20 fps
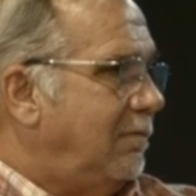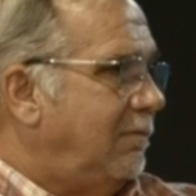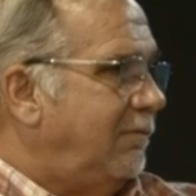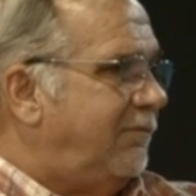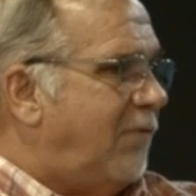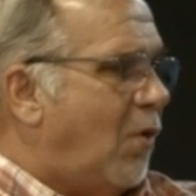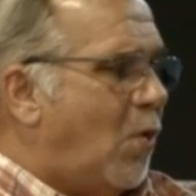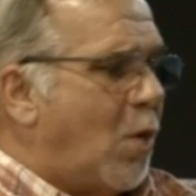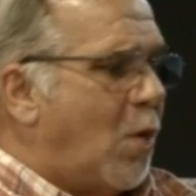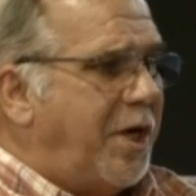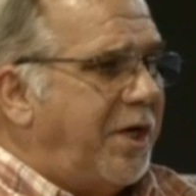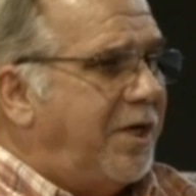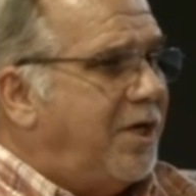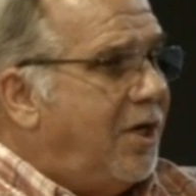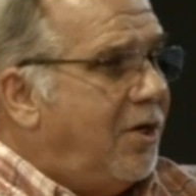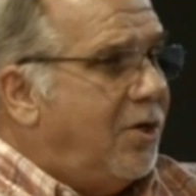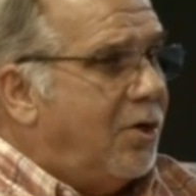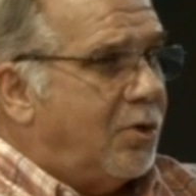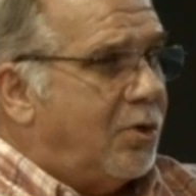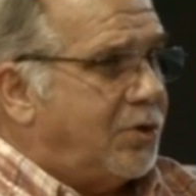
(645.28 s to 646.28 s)
40
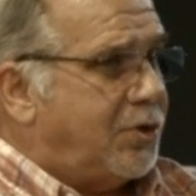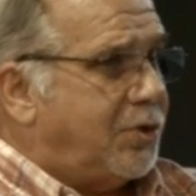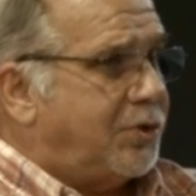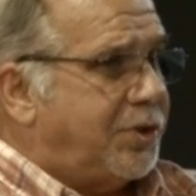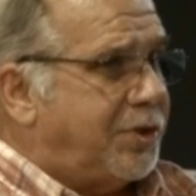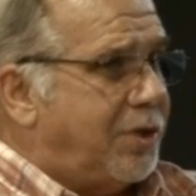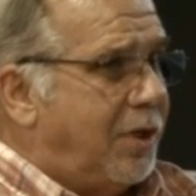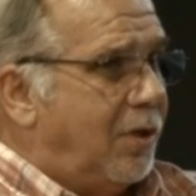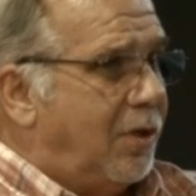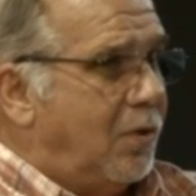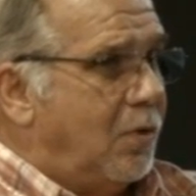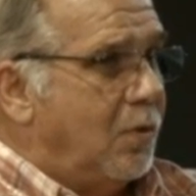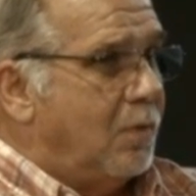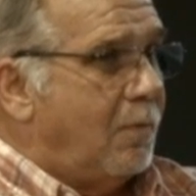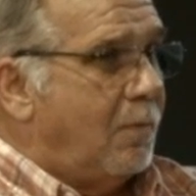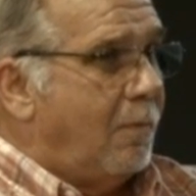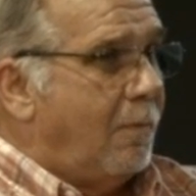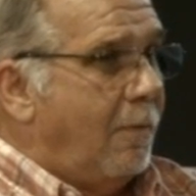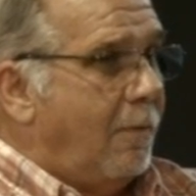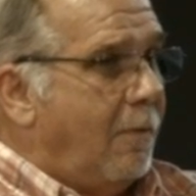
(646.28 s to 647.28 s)
years or so.
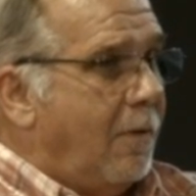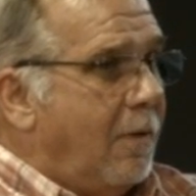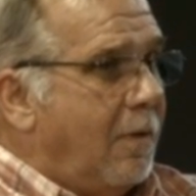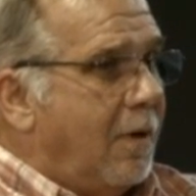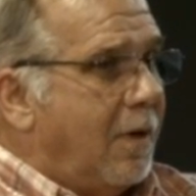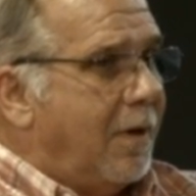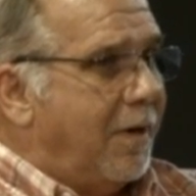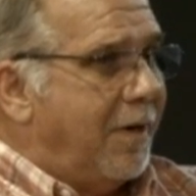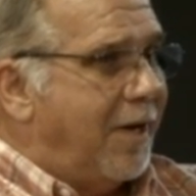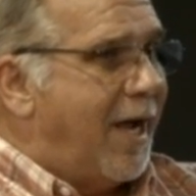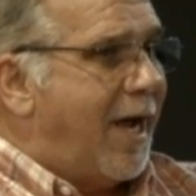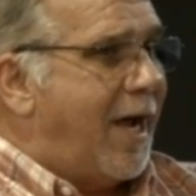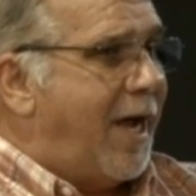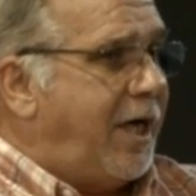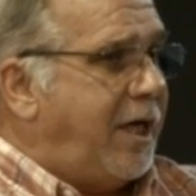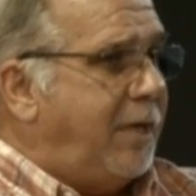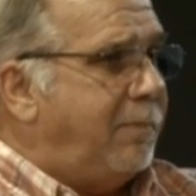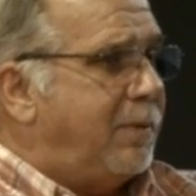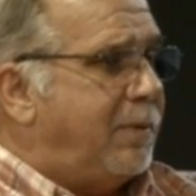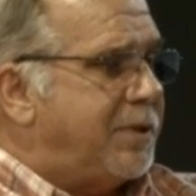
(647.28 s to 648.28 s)

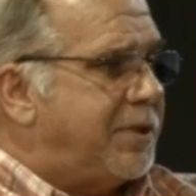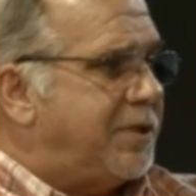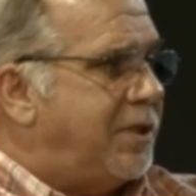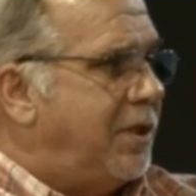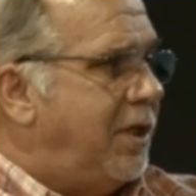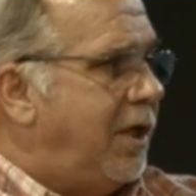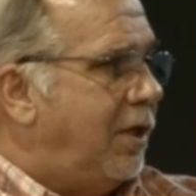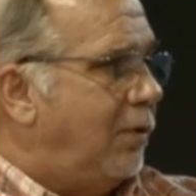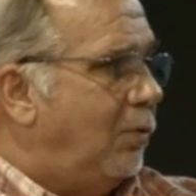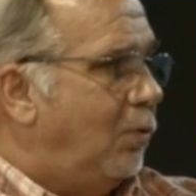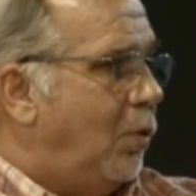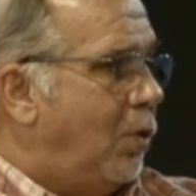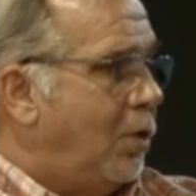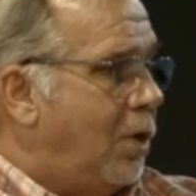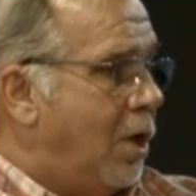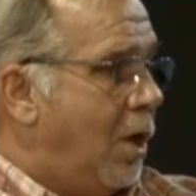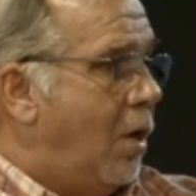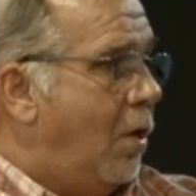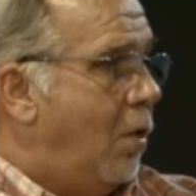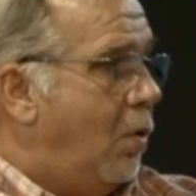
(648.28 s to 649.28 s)
90% will
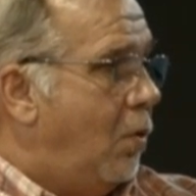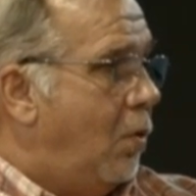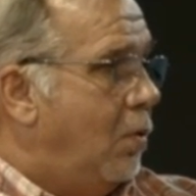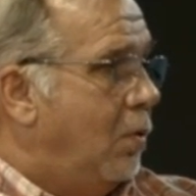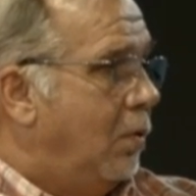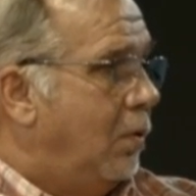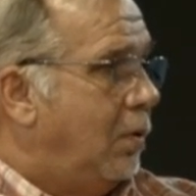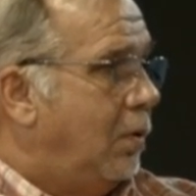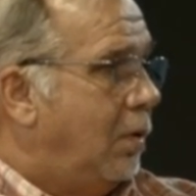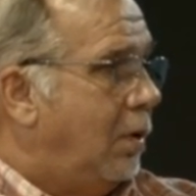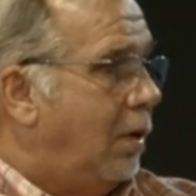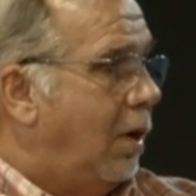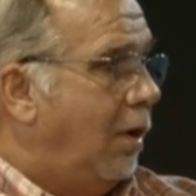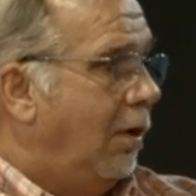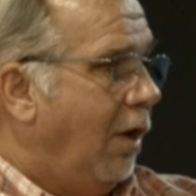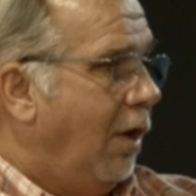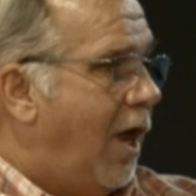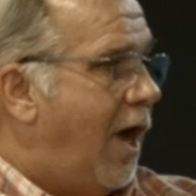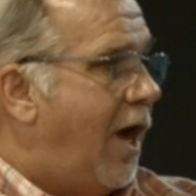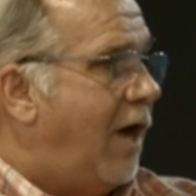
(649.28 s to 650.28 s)
go a
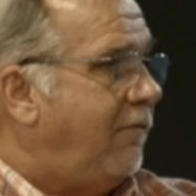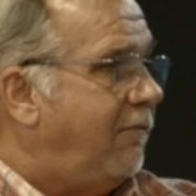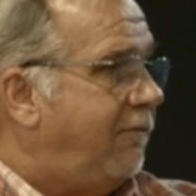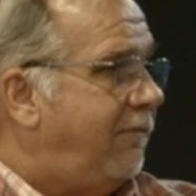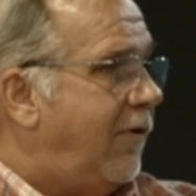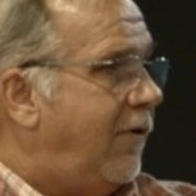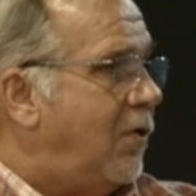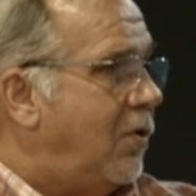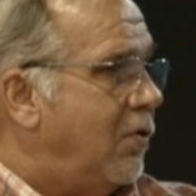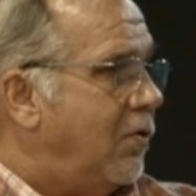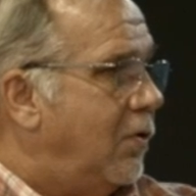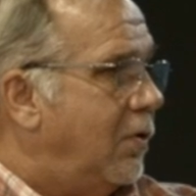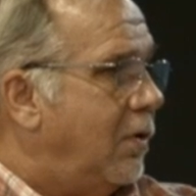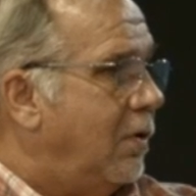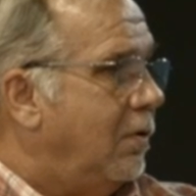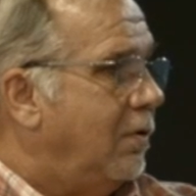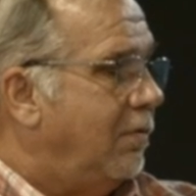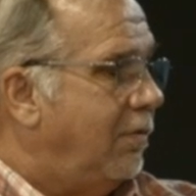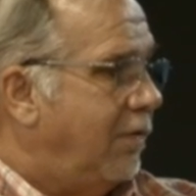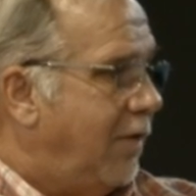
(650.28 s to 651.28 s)
lot further
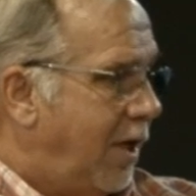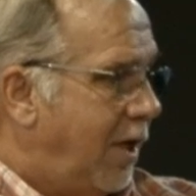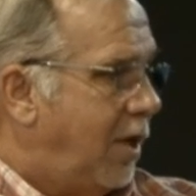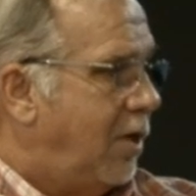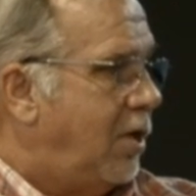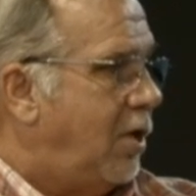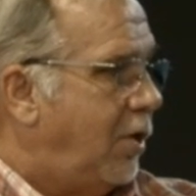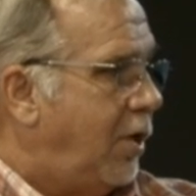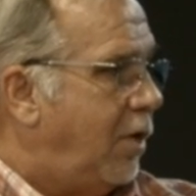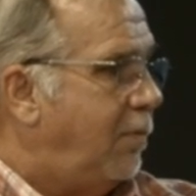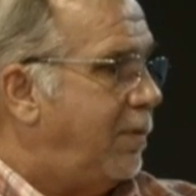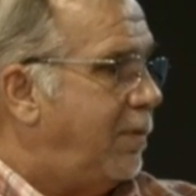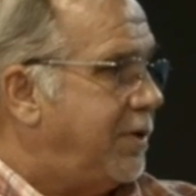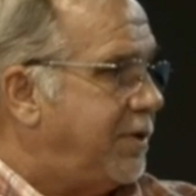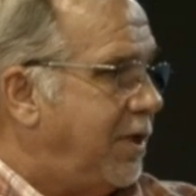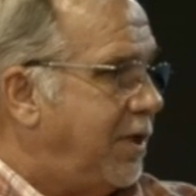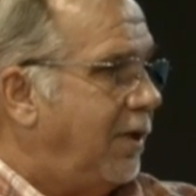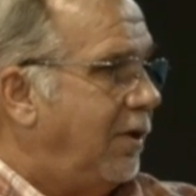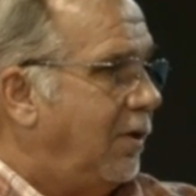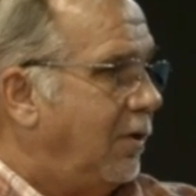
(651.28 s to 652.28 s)
than 100%
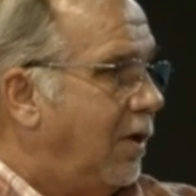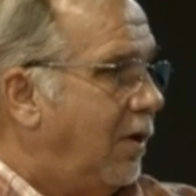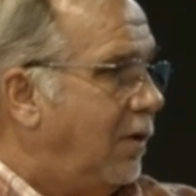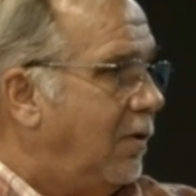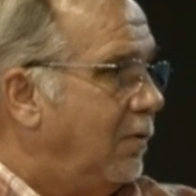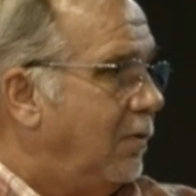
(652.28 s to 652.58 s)
will go.